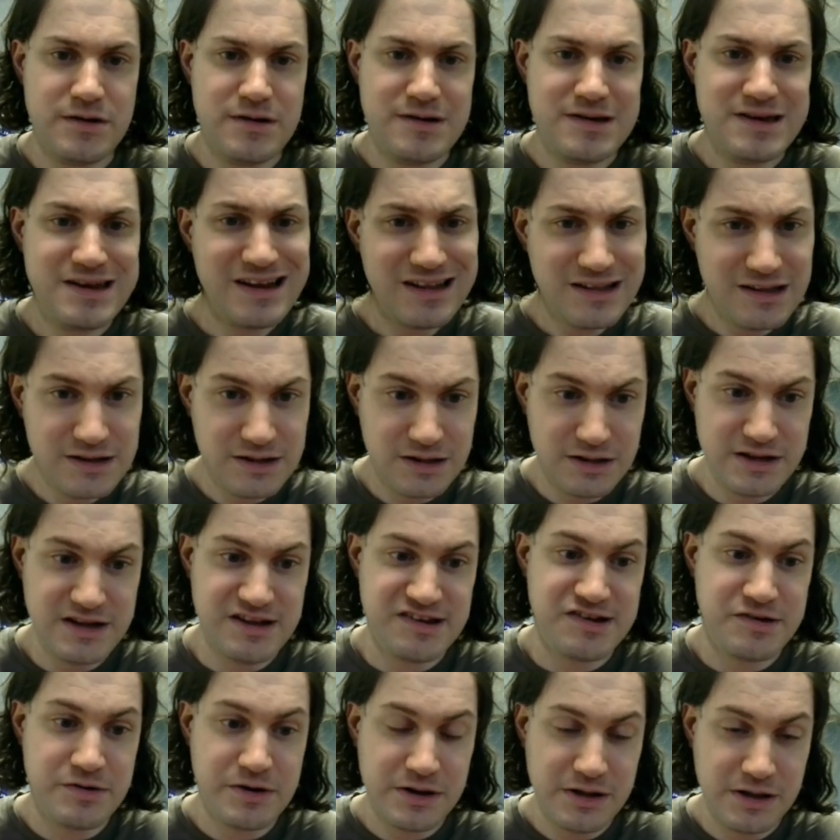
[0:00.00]
Tellingly,
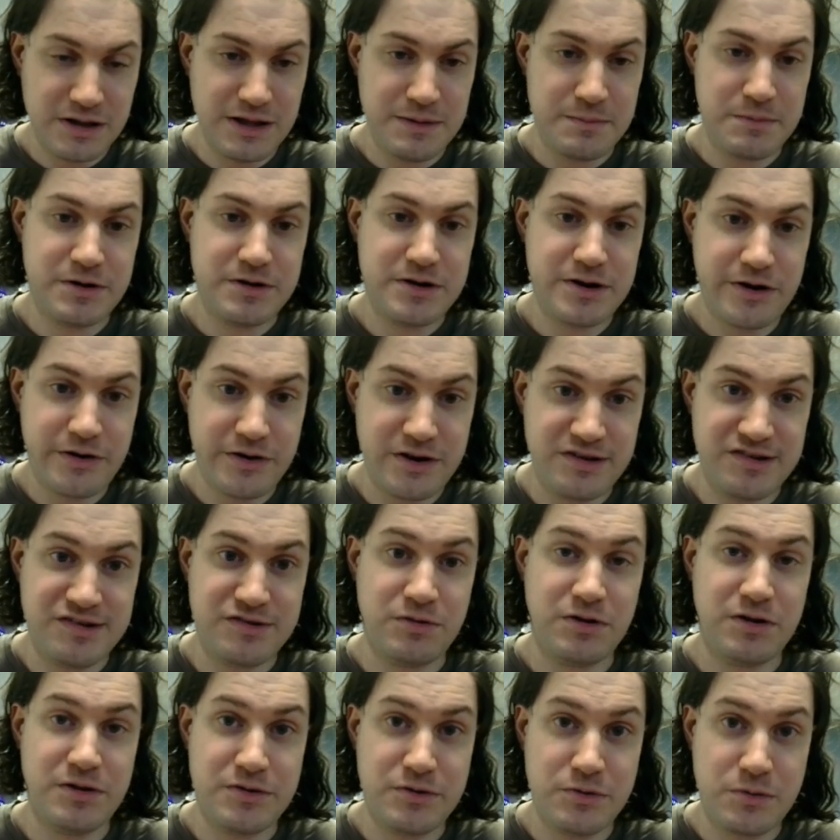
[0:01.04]
Israeli libertarians
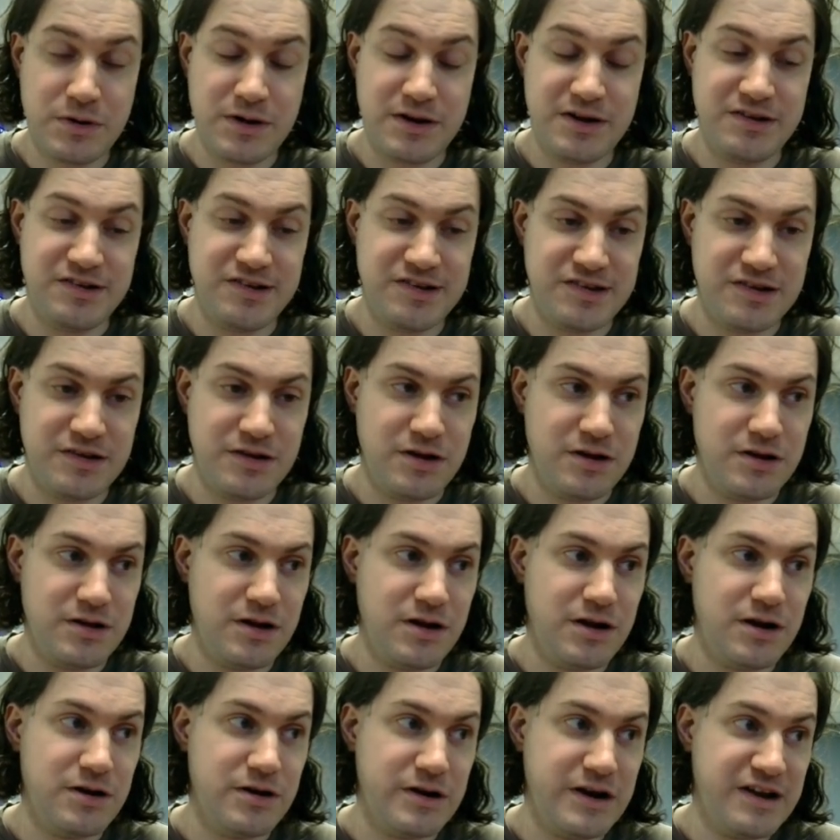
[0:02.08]
who otherwise
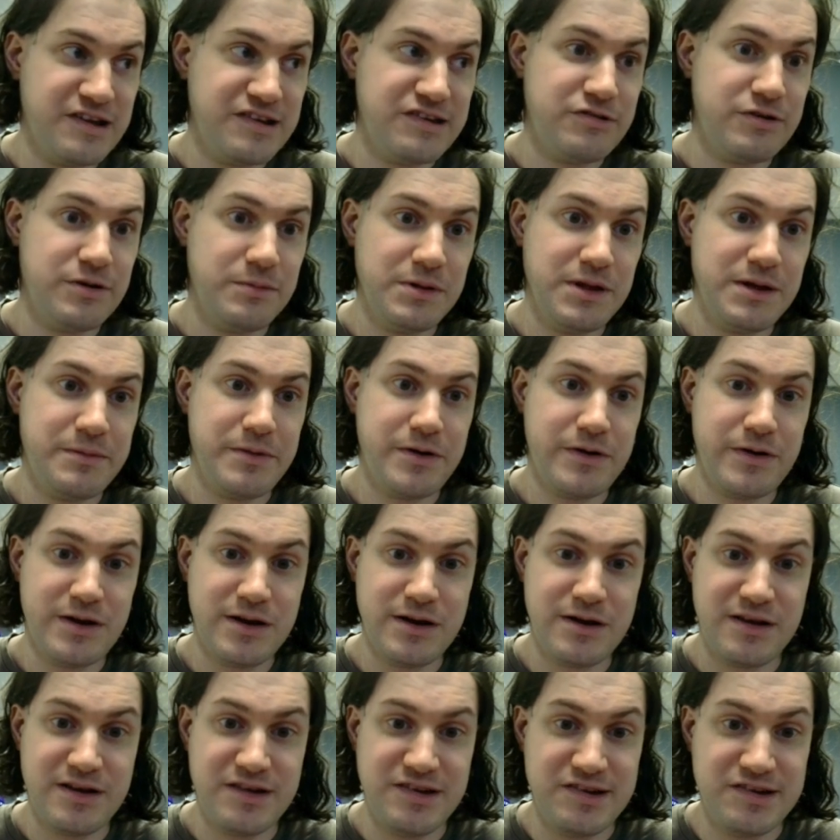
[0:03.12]
are extremely
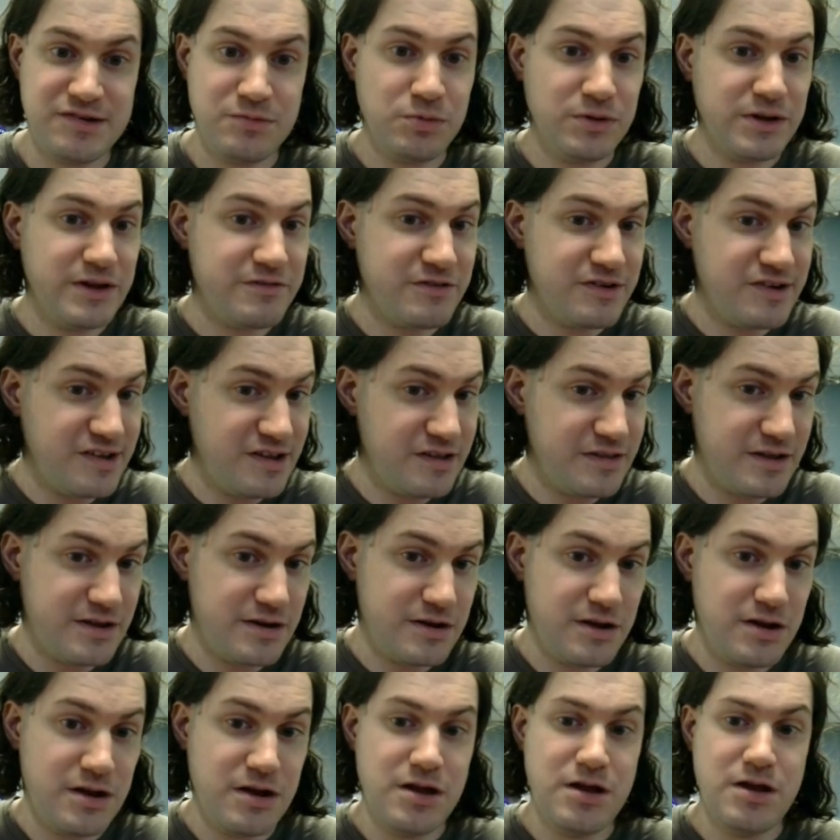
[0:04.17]
Americanized will never say
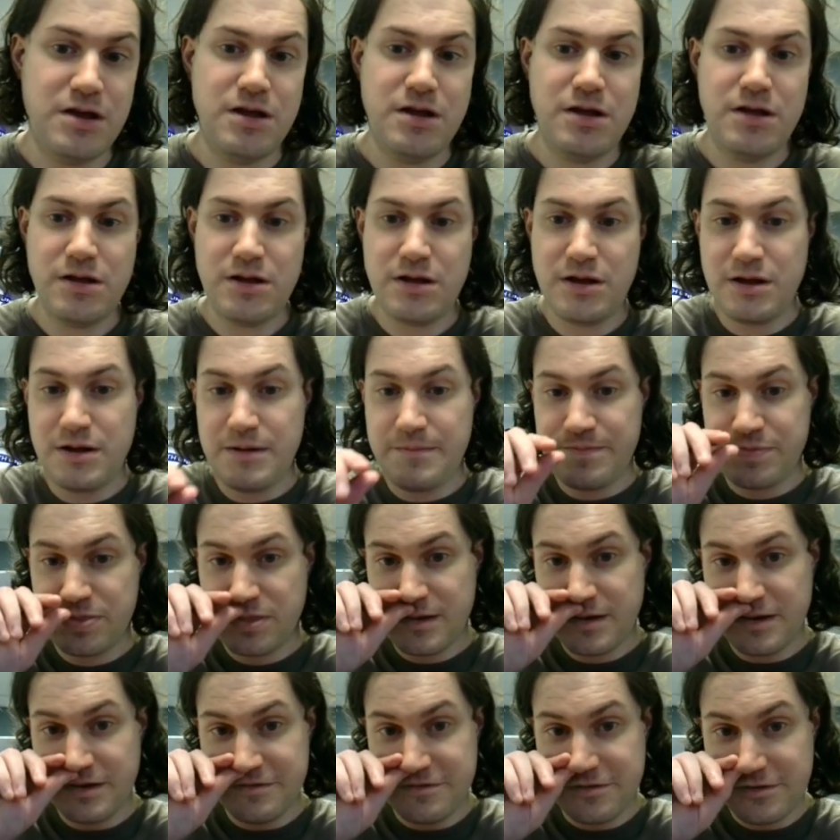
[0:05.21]
that.
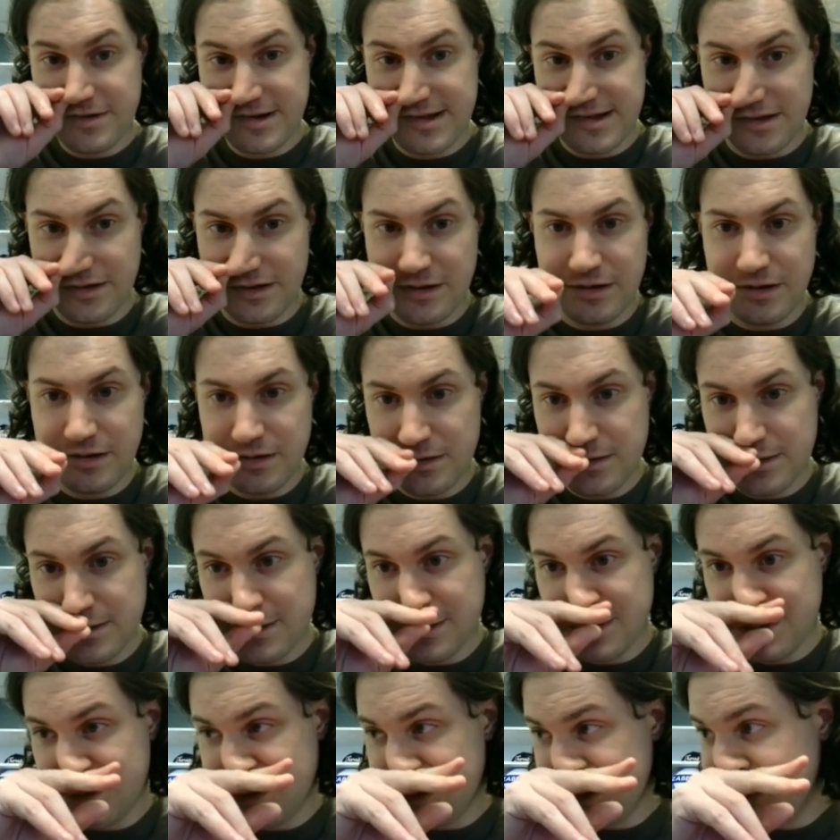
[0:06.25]
Conversely,
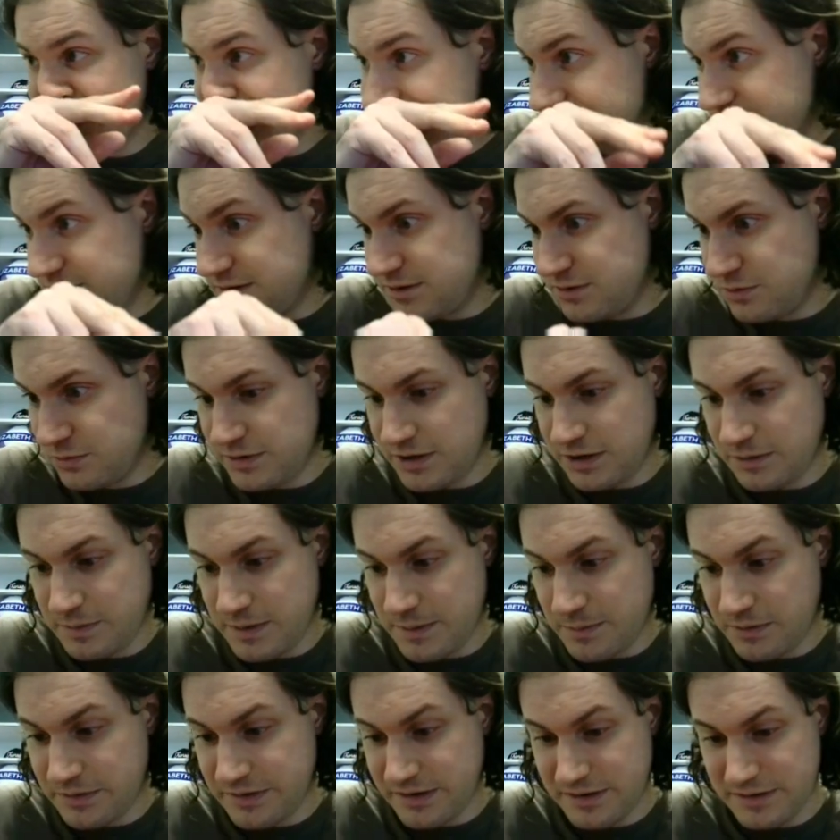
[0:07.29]
you tell
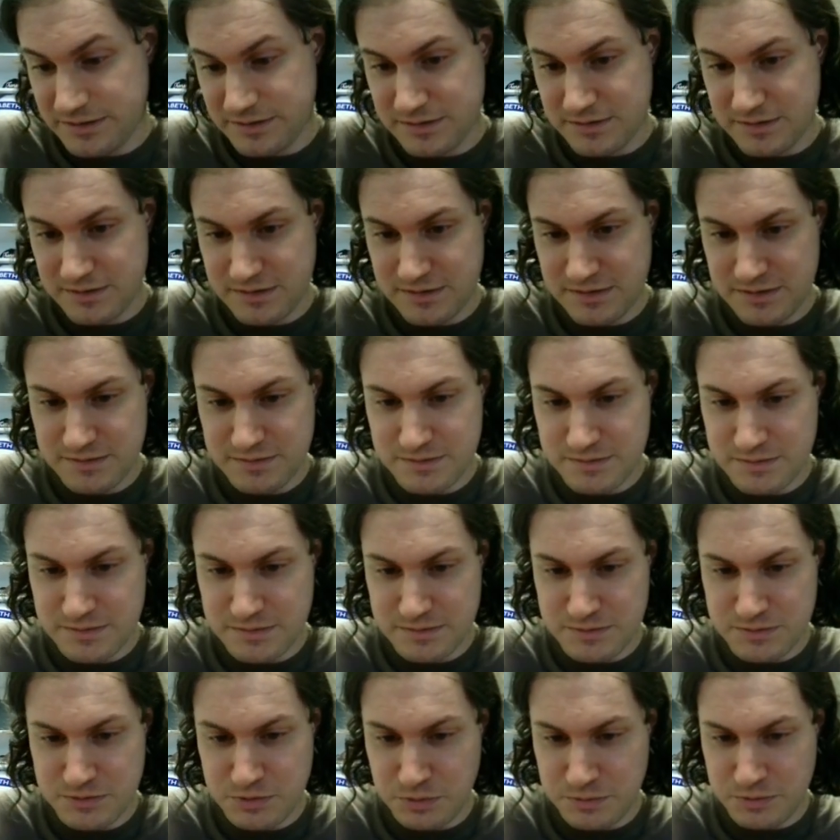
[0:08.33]
people
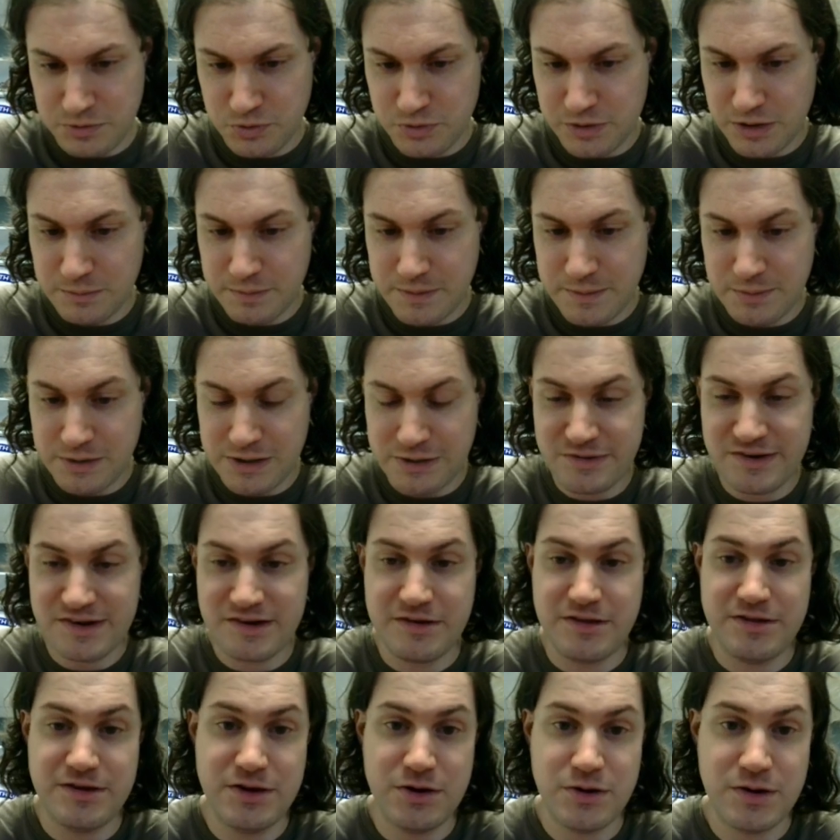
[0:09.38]

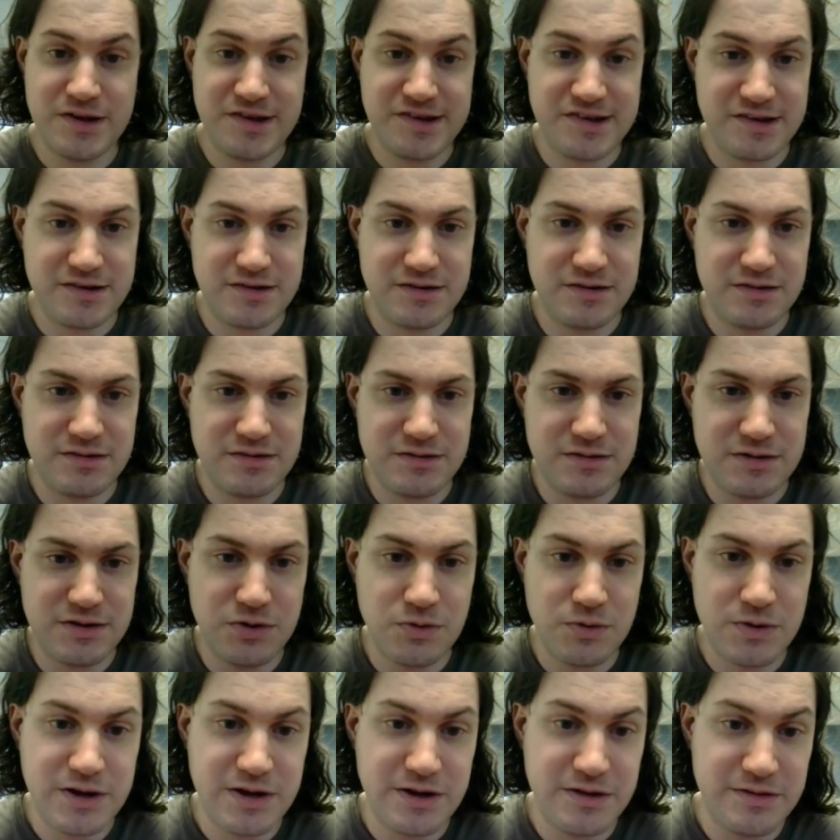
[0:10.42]
outside the US and
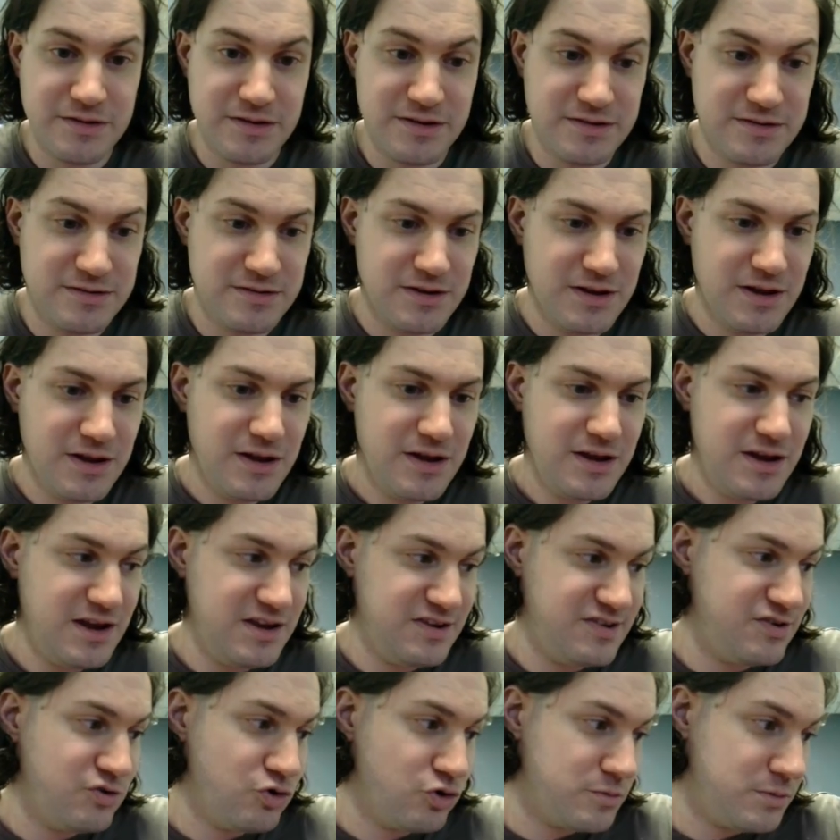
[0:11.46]
UK that
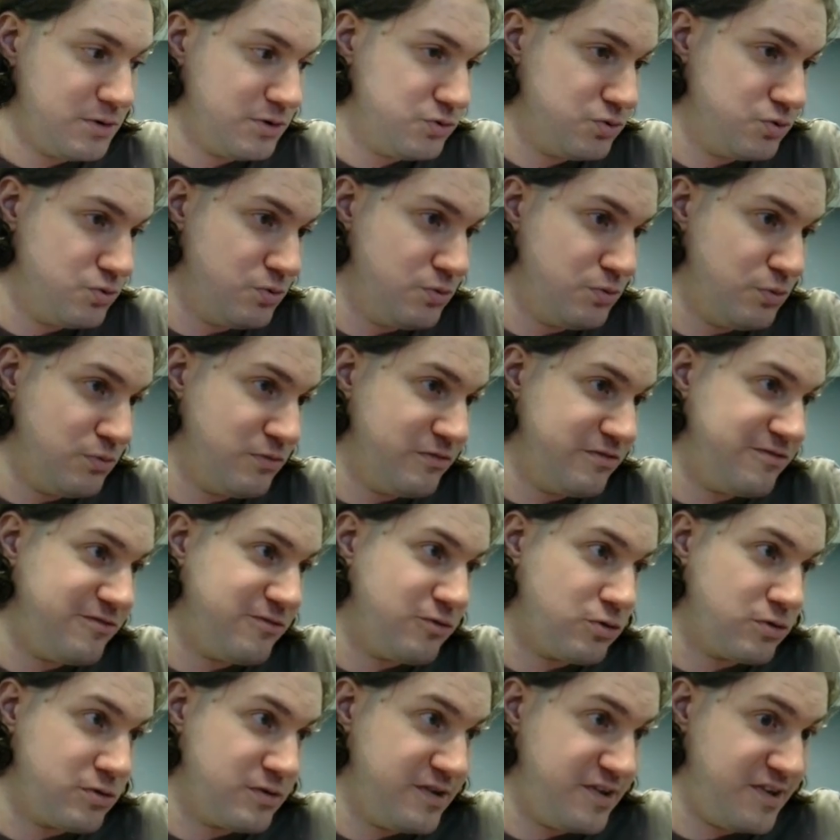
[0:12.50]
it's normal to
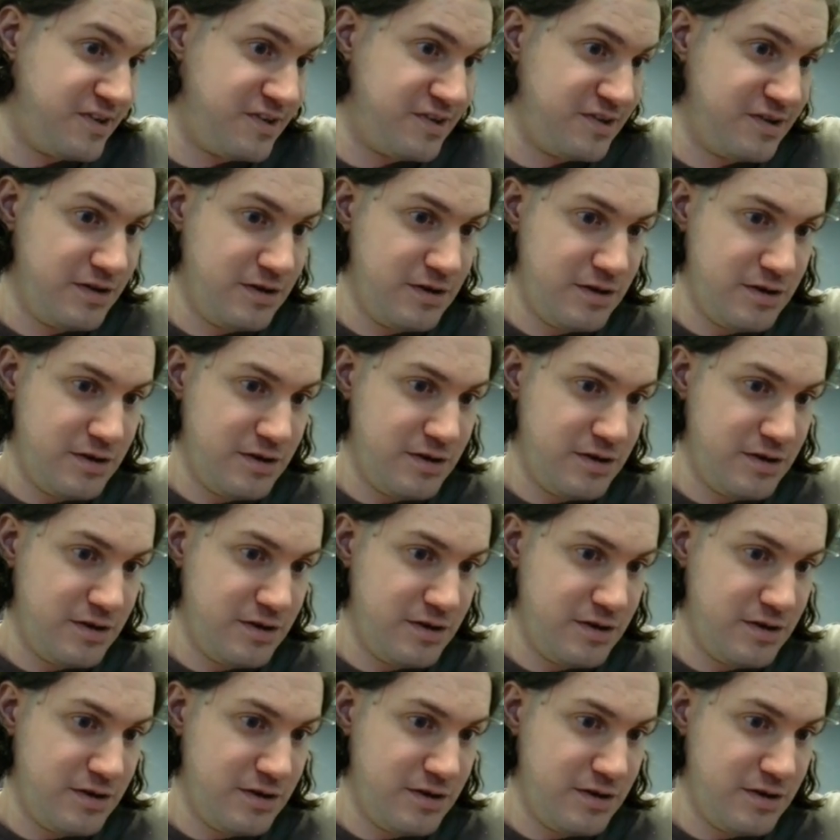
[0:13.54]
force